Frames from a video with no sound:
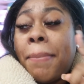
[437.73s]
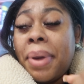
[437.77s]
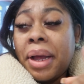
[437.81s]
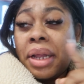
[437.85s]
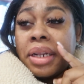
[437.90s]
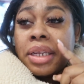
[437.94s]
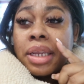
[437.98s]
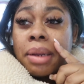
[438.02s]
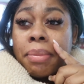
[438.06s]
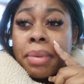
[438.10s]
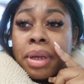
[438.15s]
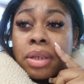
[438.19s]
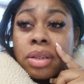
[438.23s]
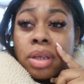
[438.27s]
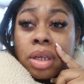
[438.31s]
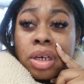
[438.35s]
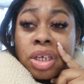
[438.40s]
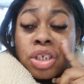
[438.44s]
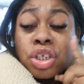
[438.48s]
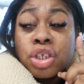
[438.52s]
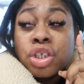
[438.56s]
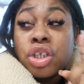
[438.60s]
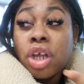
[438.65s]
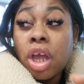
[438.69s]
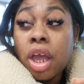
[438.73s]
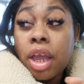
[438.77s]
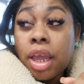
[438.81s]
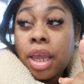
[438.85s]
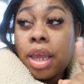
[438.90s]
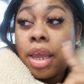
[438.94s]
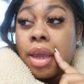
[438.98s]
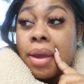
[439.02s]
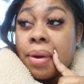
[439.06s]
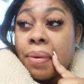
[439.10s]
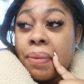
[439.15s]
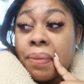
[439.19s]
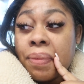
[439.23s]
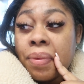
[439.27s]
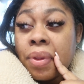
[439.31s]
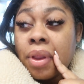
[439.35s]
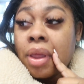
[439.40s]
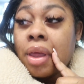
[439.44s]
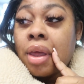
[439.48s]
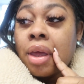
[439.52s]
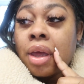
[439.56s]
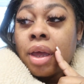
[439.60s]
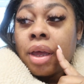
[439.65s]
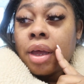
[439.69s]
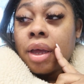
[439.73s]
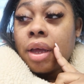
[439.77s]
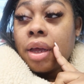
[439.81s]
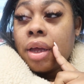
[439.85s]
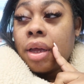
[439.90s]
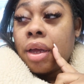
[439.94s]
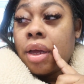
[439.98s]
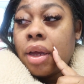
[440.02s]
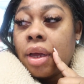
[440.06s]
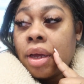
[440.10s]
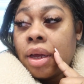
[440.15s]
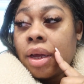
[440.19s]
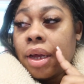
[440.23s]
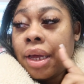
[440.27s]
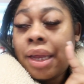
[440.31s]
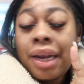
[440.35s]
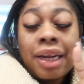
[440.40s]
Pandemic done us dirty. Yeah.